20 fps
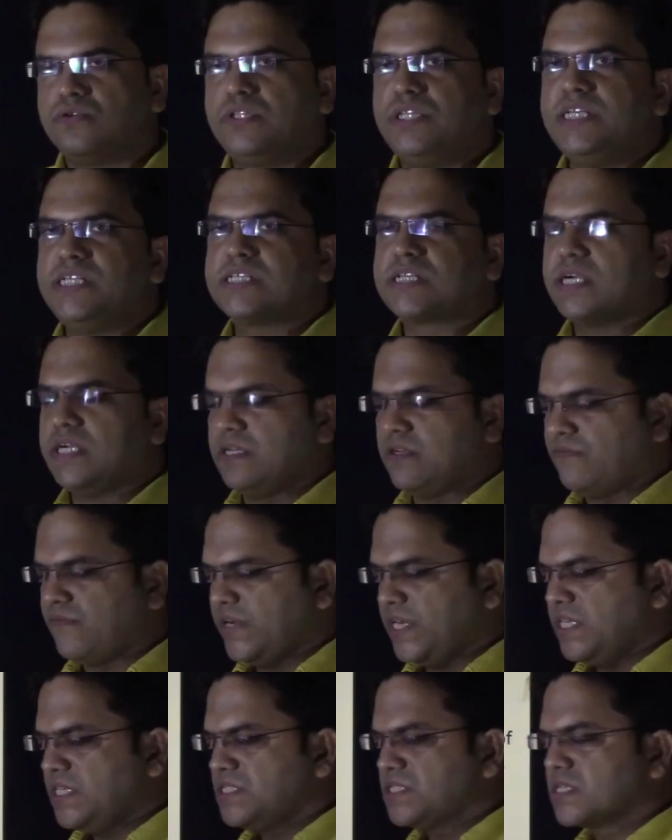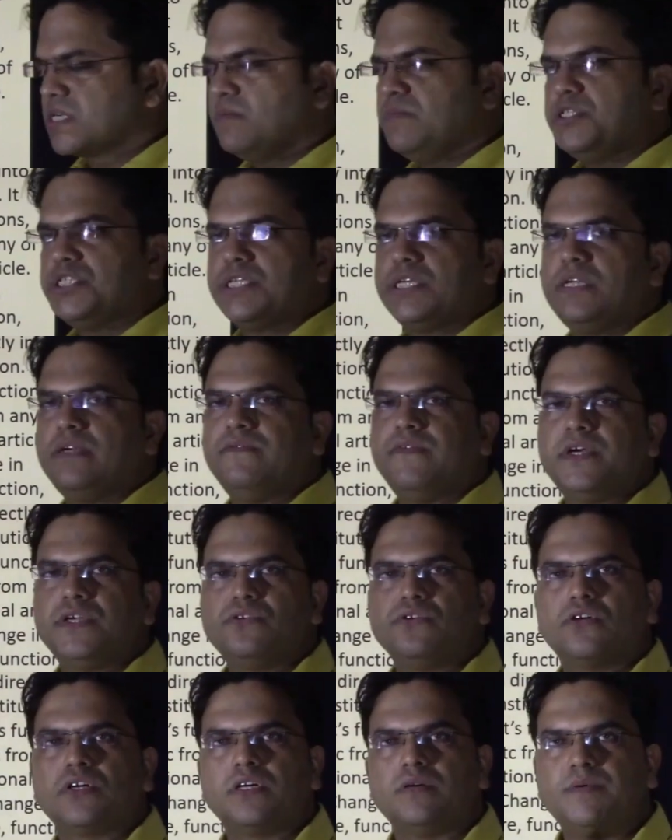So these kind of Finance Commission, if I
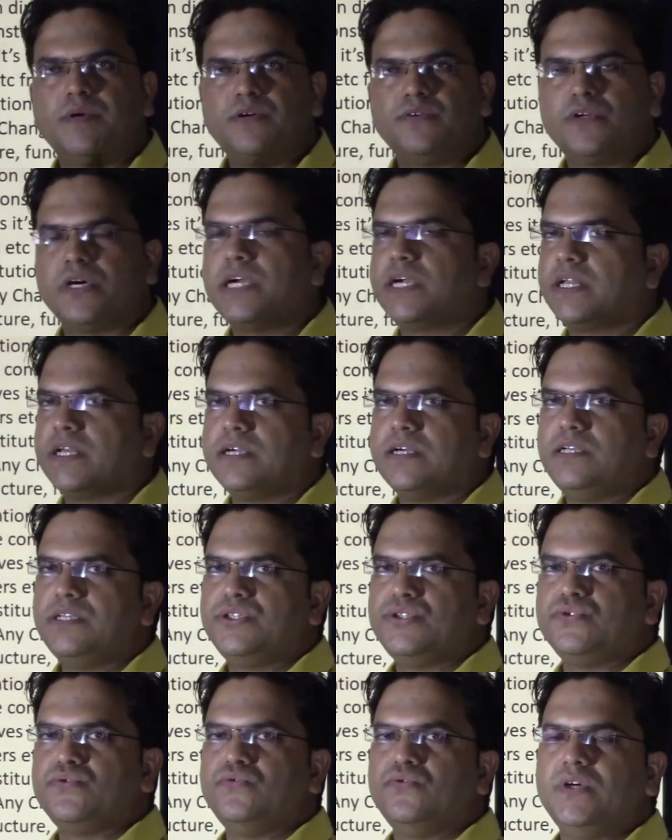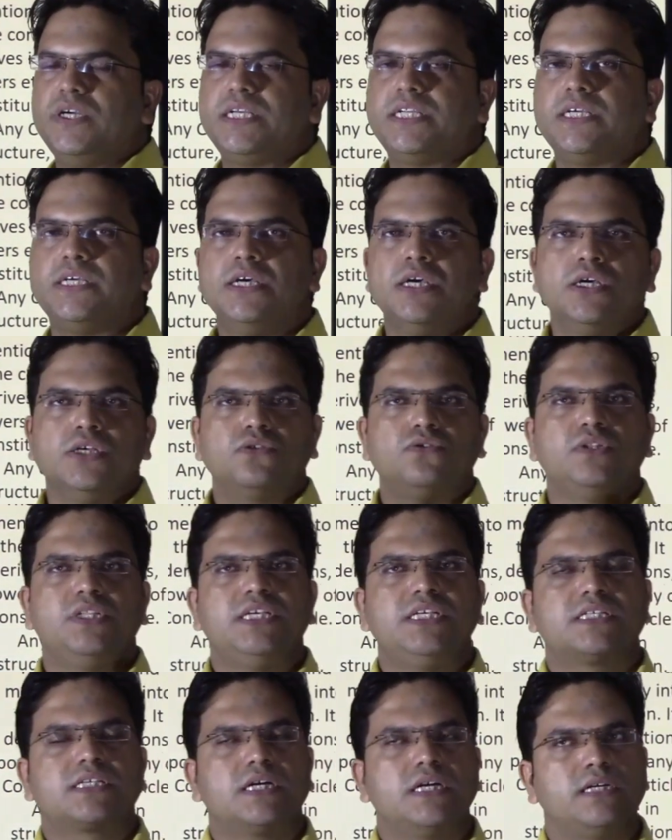talk about Article two eighty. So
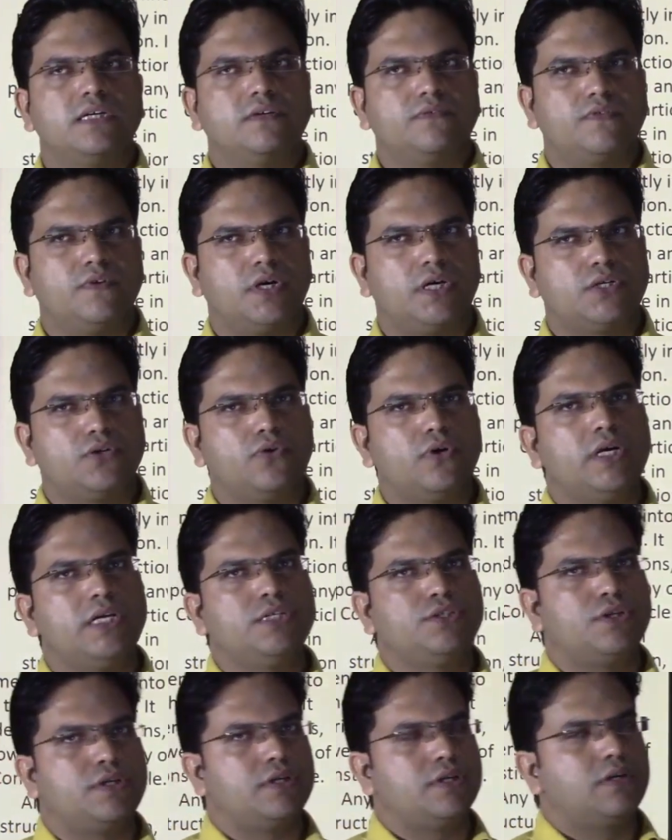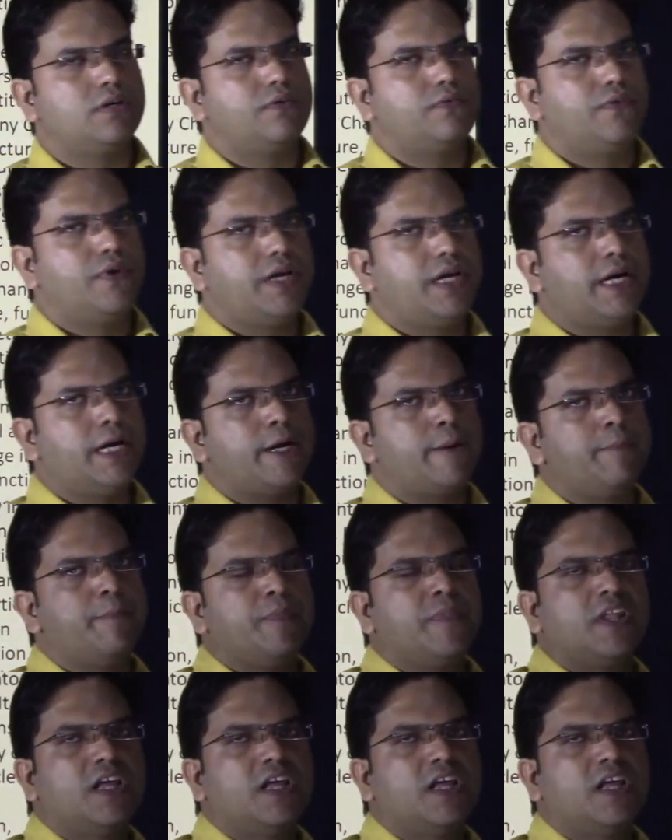these kind of Attorney General of India,